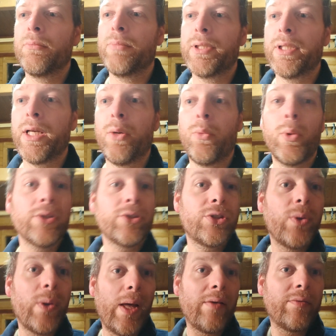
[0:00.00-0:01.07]
But yeah, once
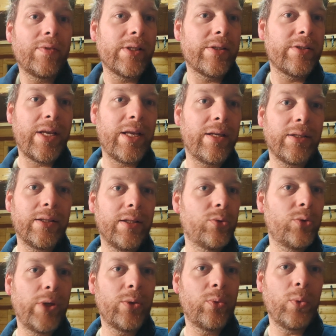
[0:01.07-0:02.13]
you have that setting,
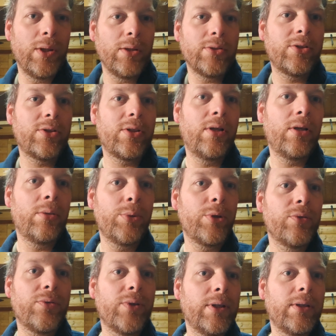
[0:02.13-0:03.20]
it welds
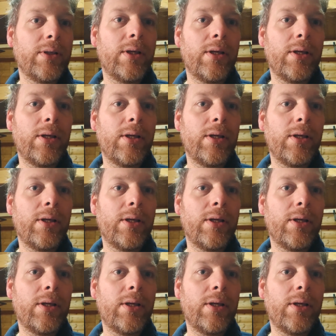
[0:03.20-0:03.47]
beautifully.